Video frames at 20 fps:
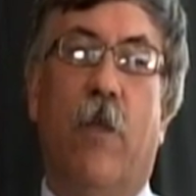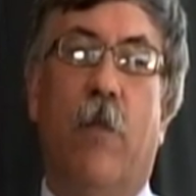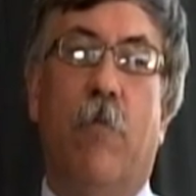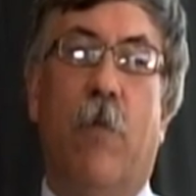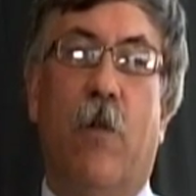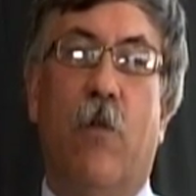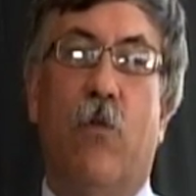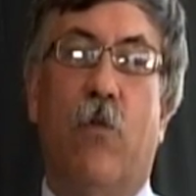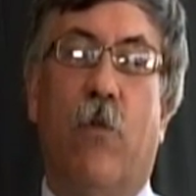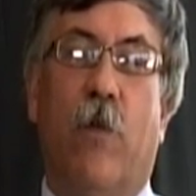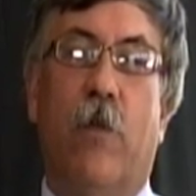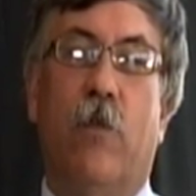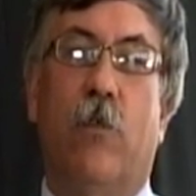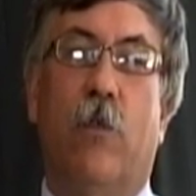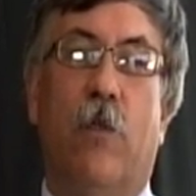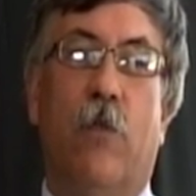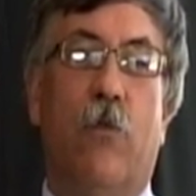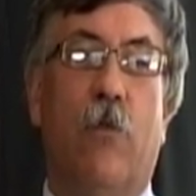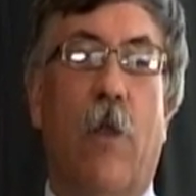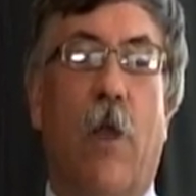
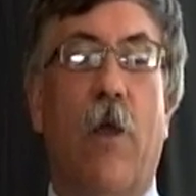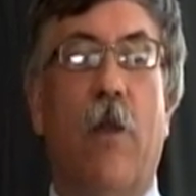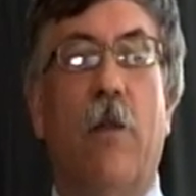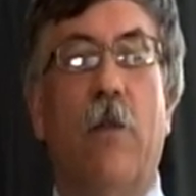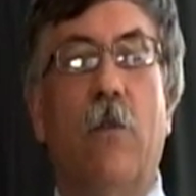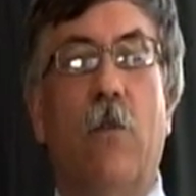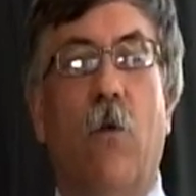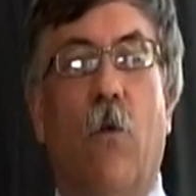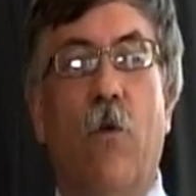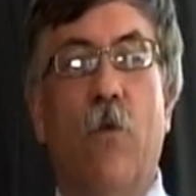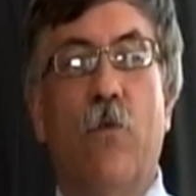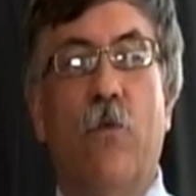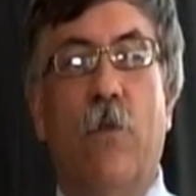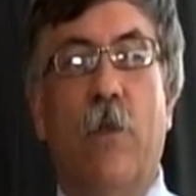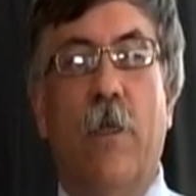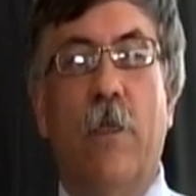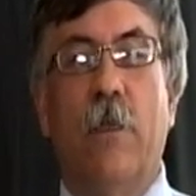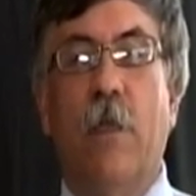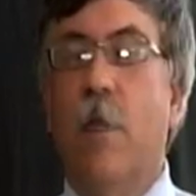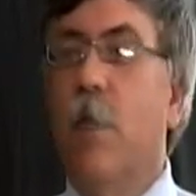Administration has not endorsed
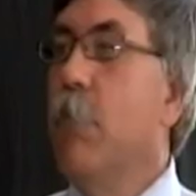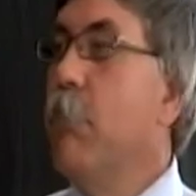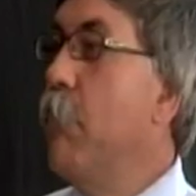it.